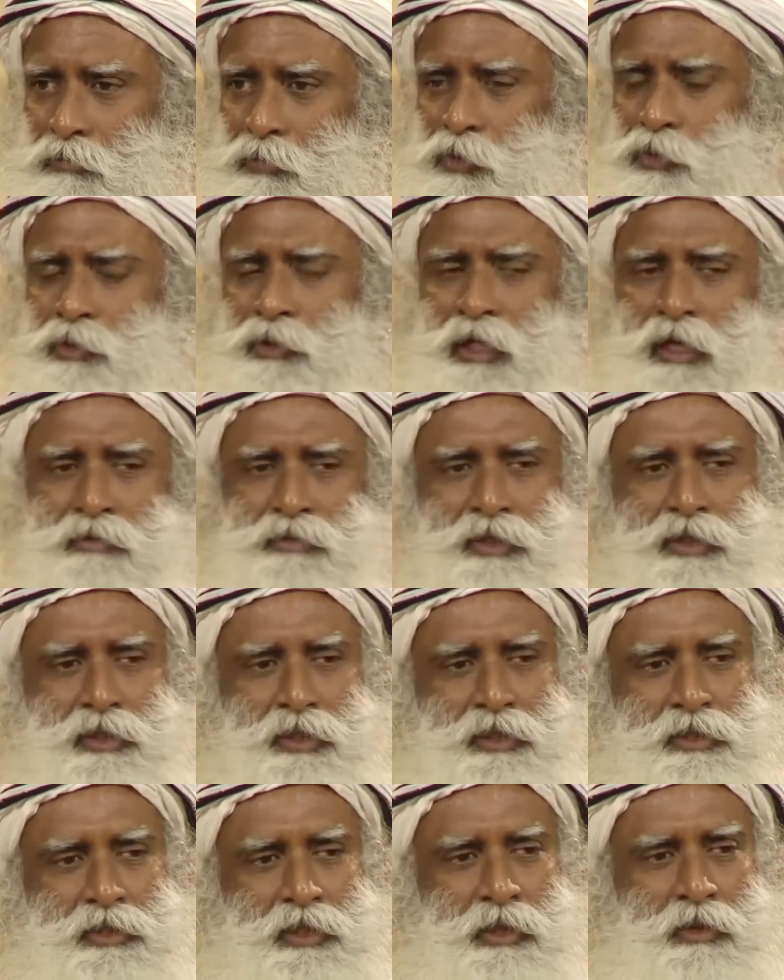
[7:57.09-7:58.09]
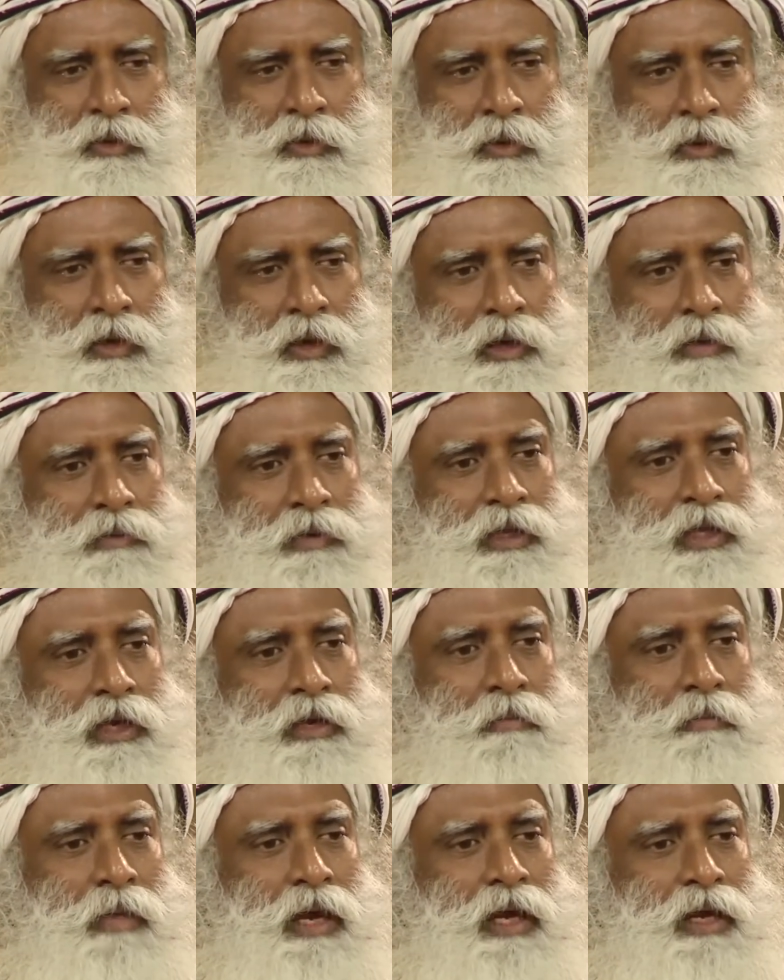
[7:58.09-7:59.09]
2000 years ago, whether
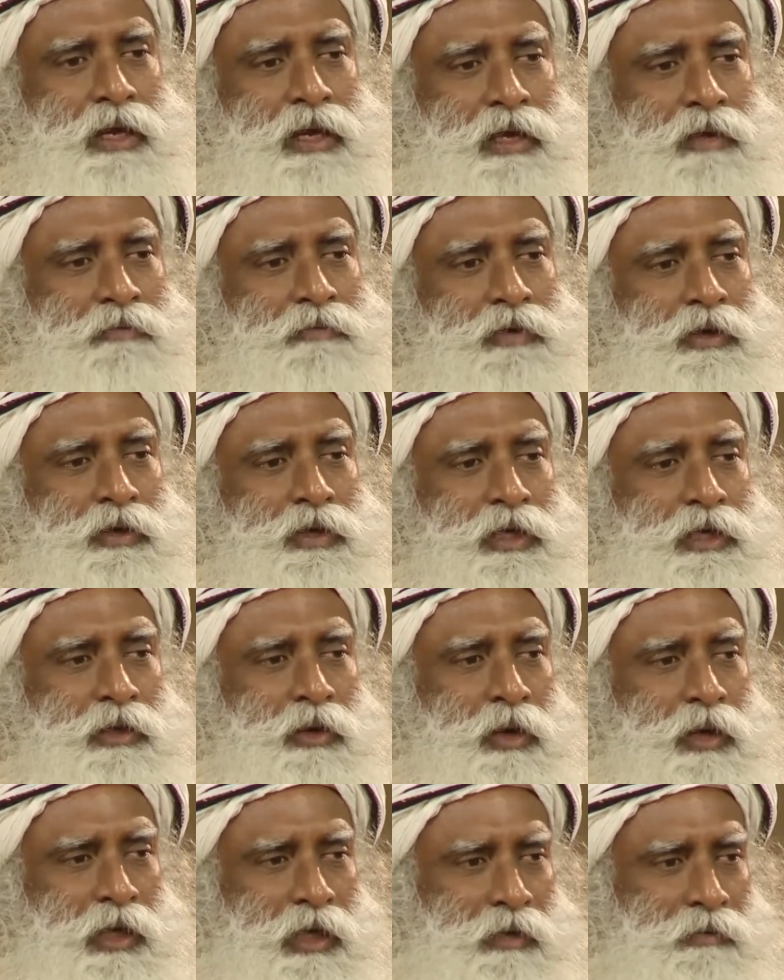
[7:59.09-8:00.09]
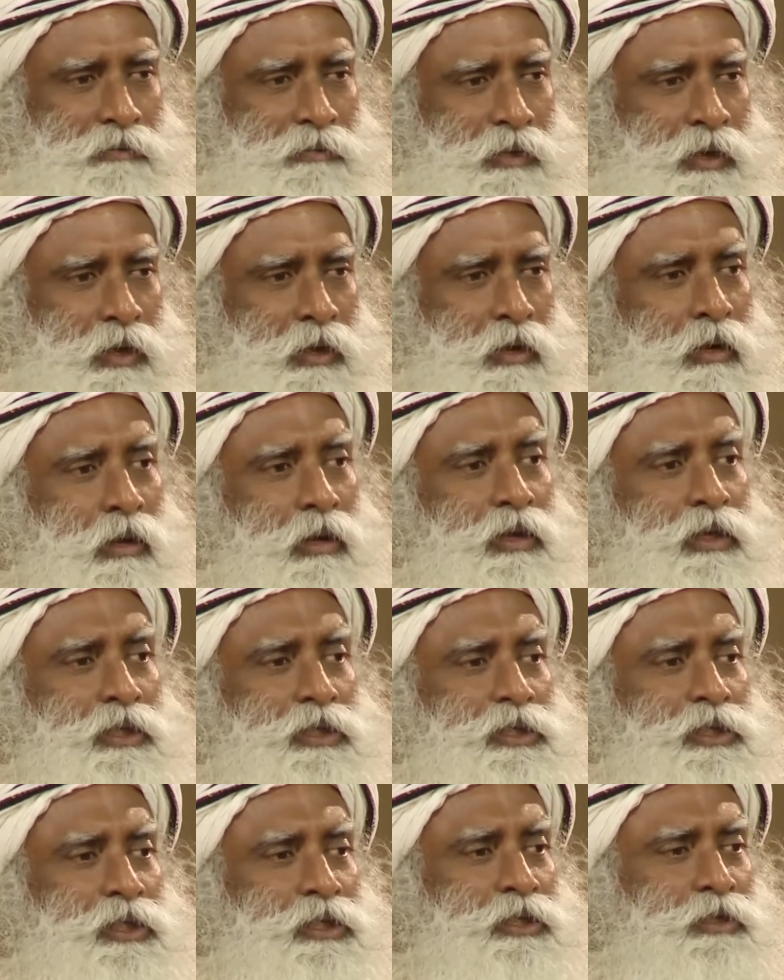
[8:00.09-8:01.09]
a man lived or did not live, or
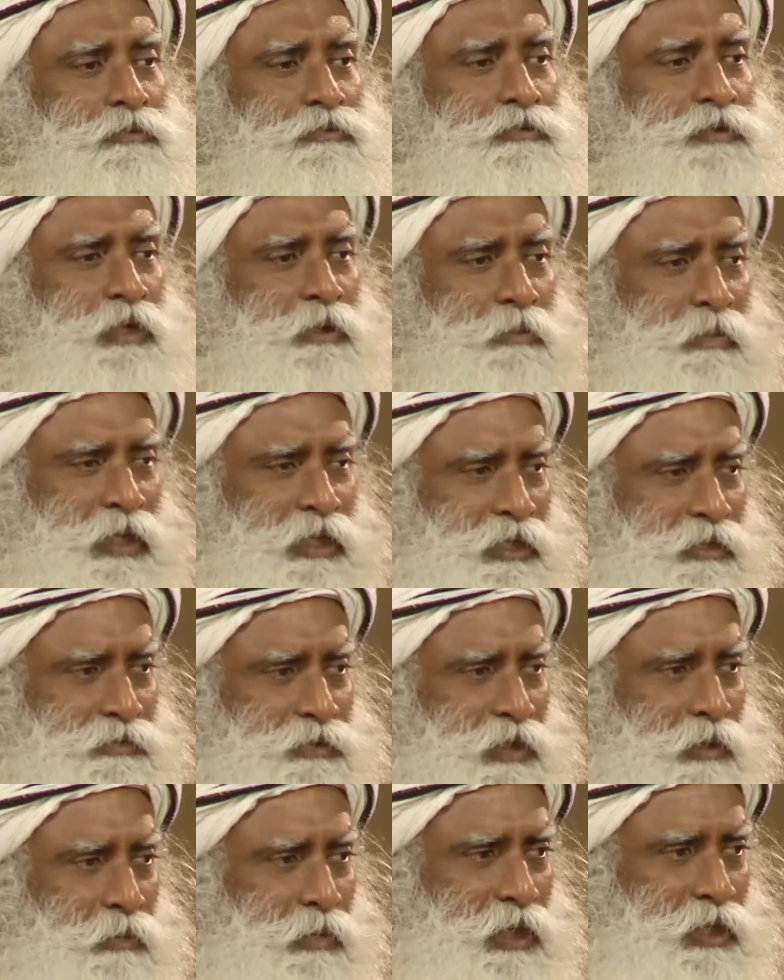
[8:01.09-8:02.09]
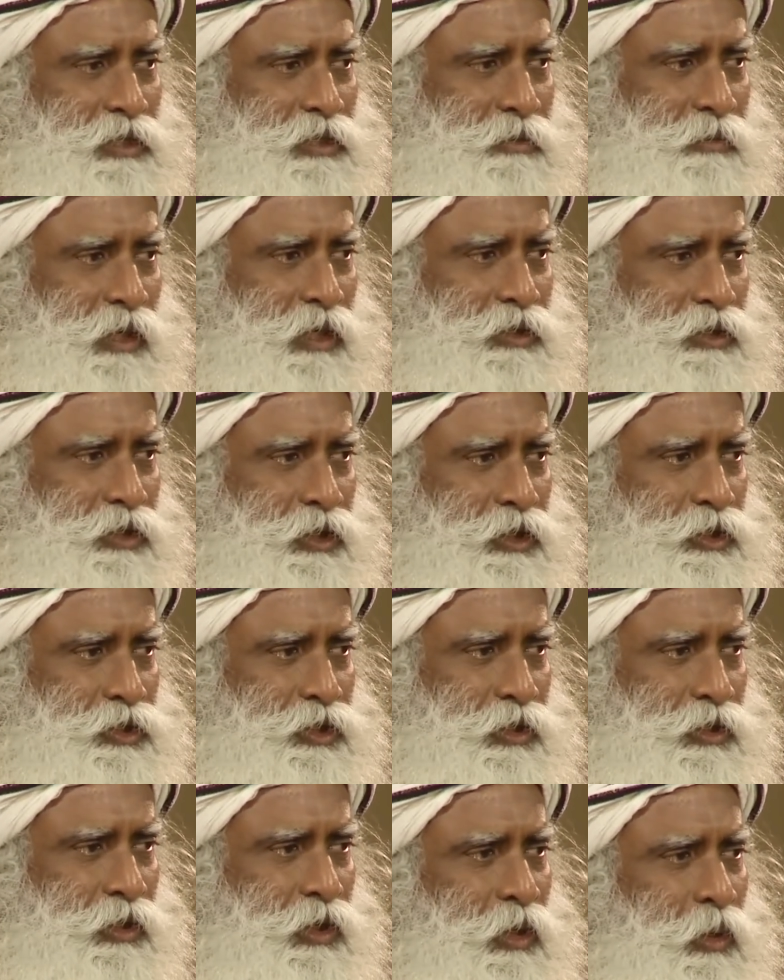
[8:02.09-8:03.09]
it's just a figment of somebody's
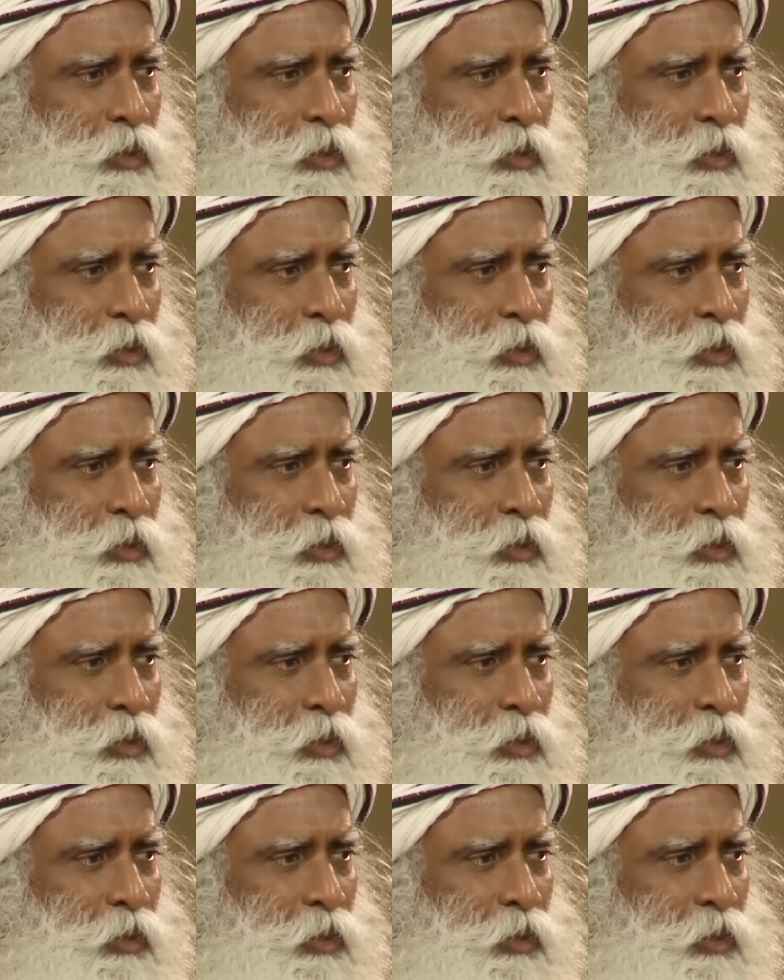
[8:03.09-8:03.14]
imagination,